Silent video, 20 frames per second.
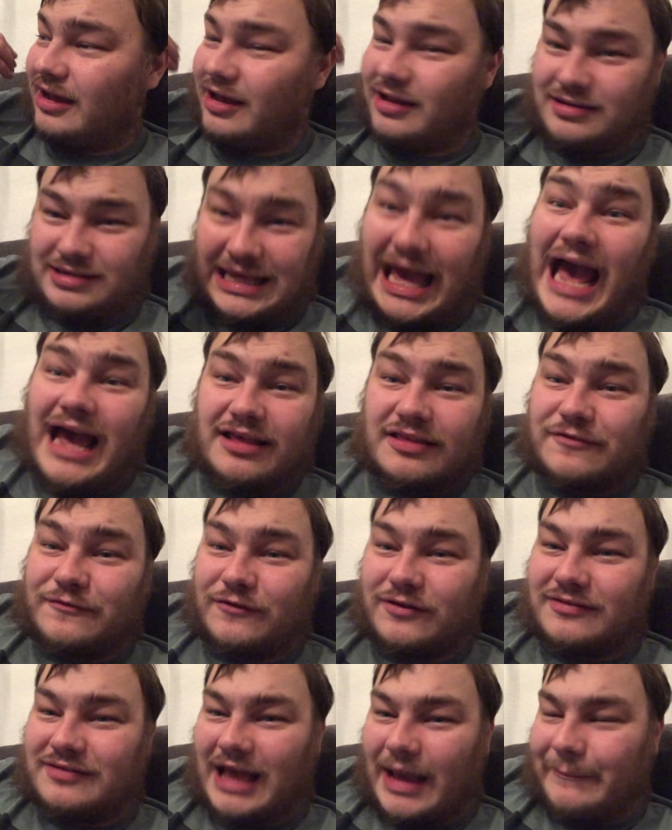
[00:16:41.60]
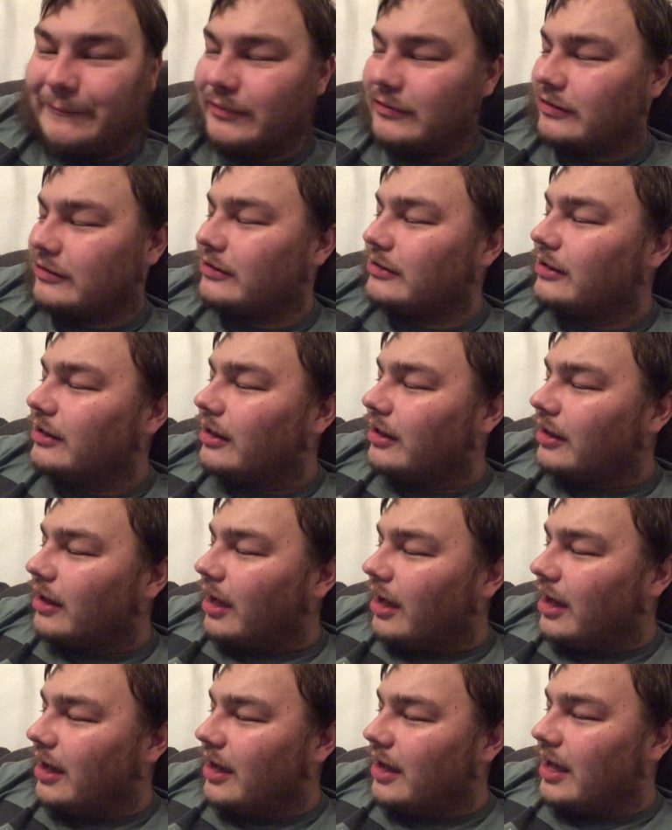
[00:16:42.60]
Yaz, for example.
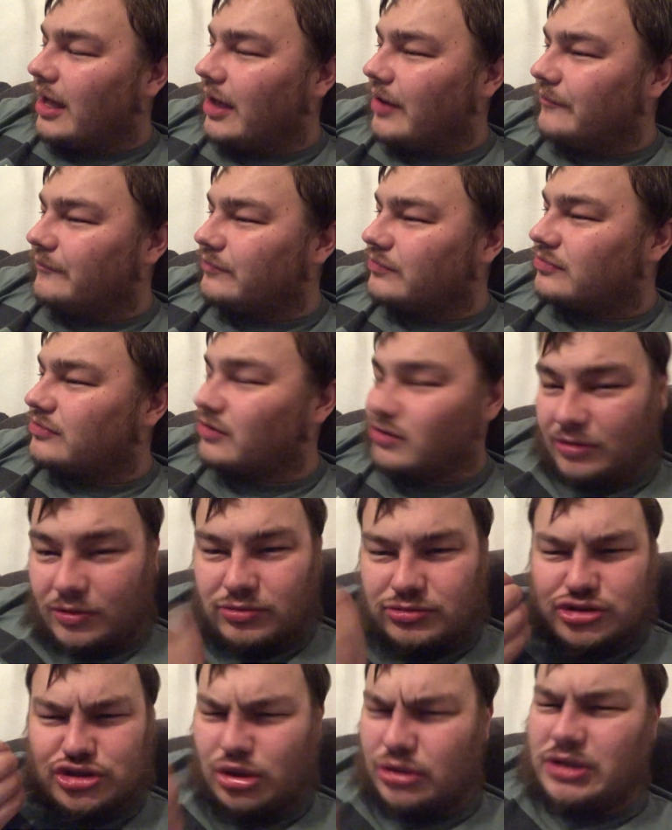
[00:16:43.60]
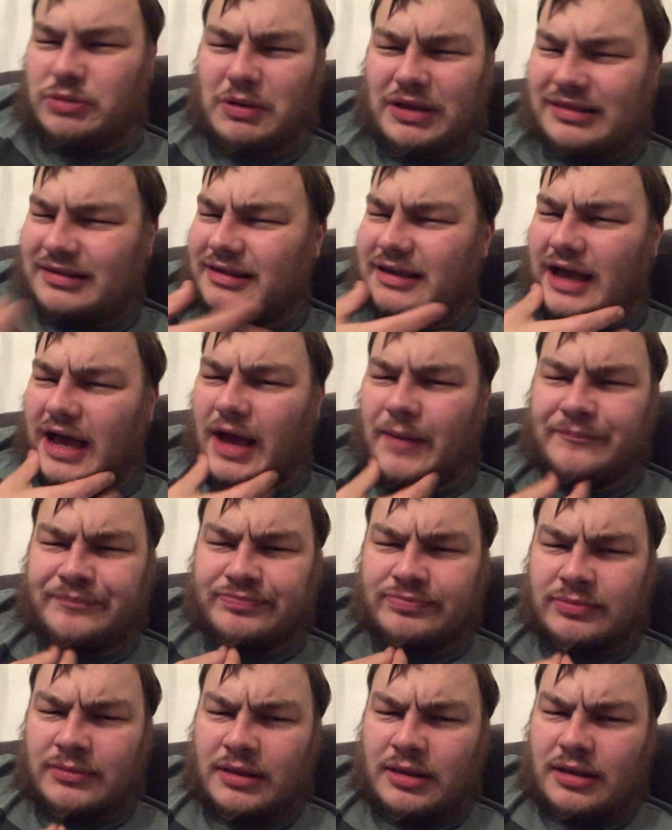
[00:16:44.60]
So Jodie Whittaker
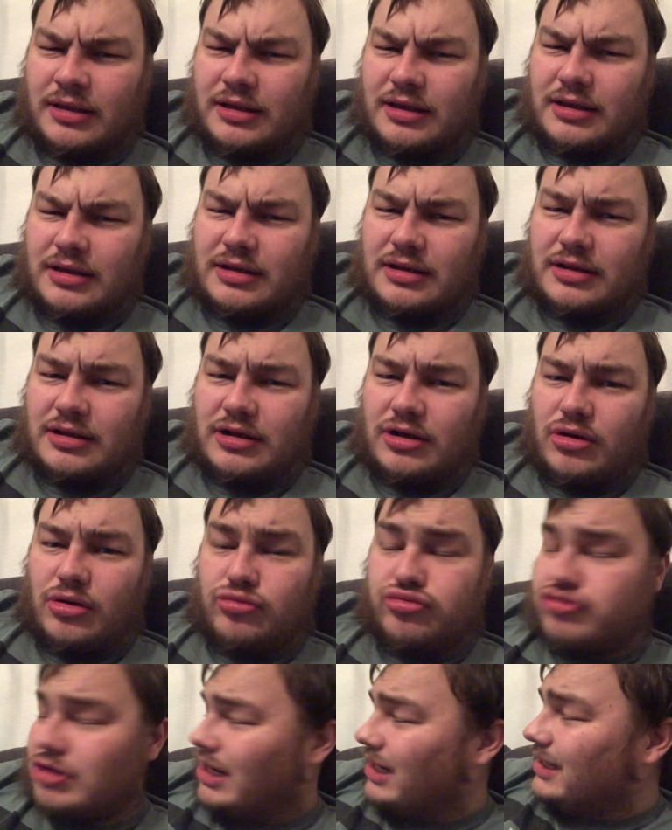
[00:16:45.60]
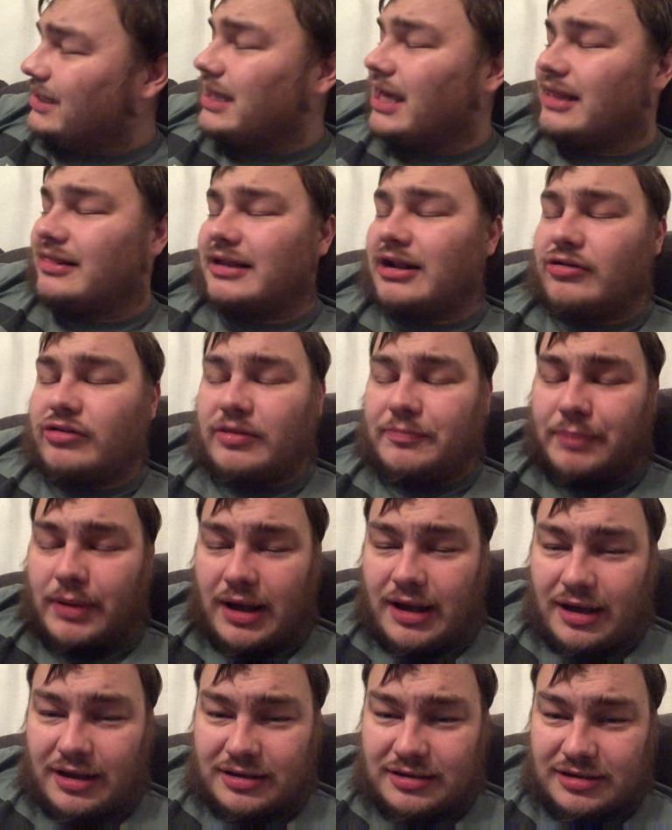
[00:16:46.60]
really nailed it out of the
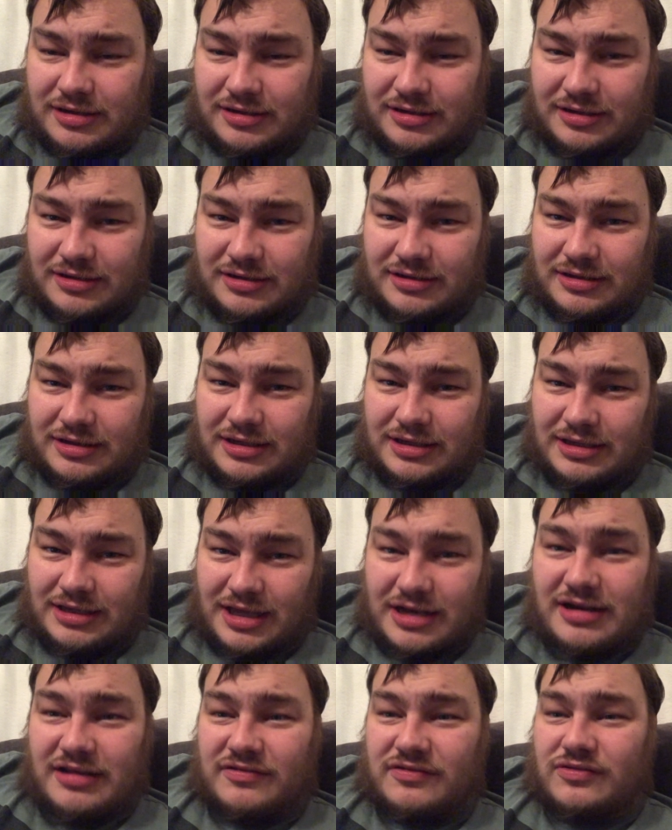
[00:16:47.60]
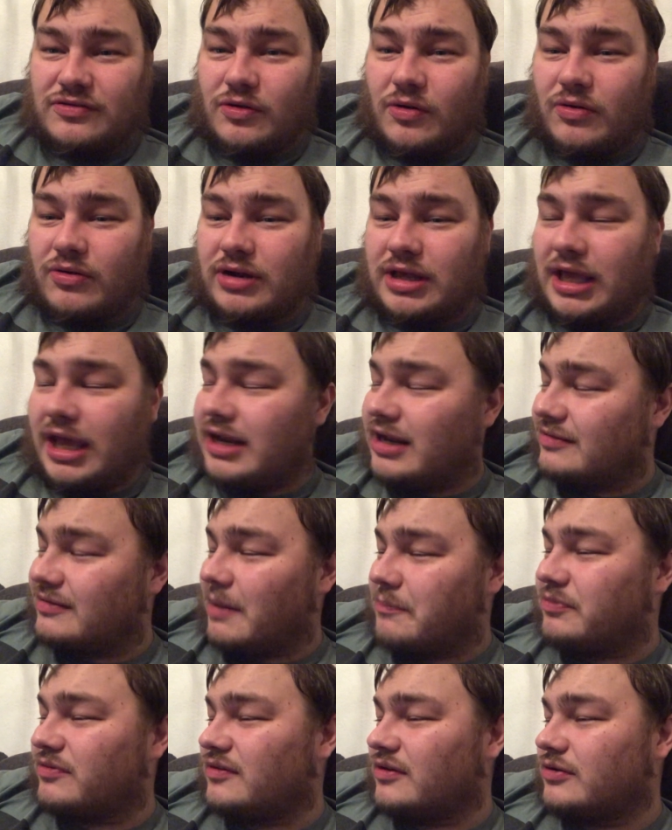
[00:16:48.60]
park in this story, in this
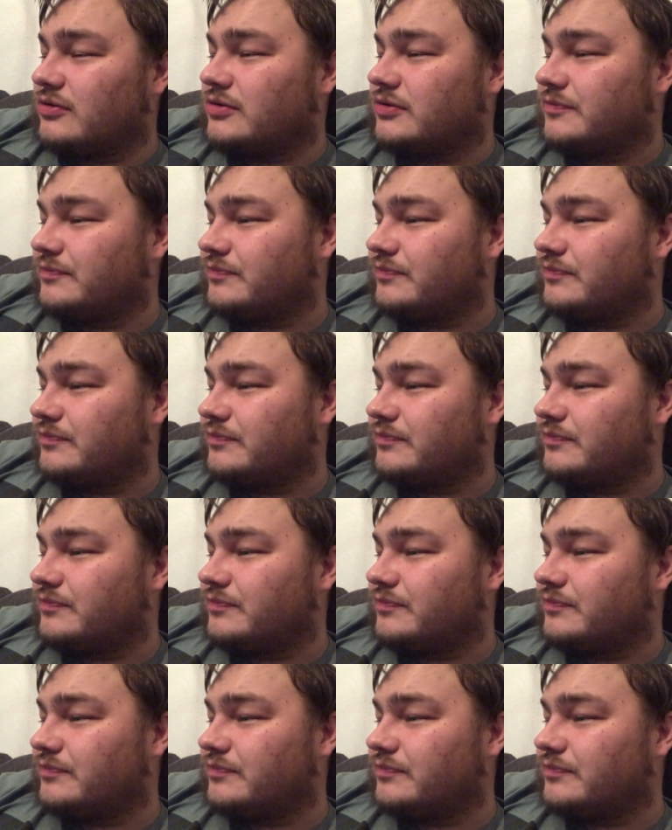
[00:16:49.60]
episode.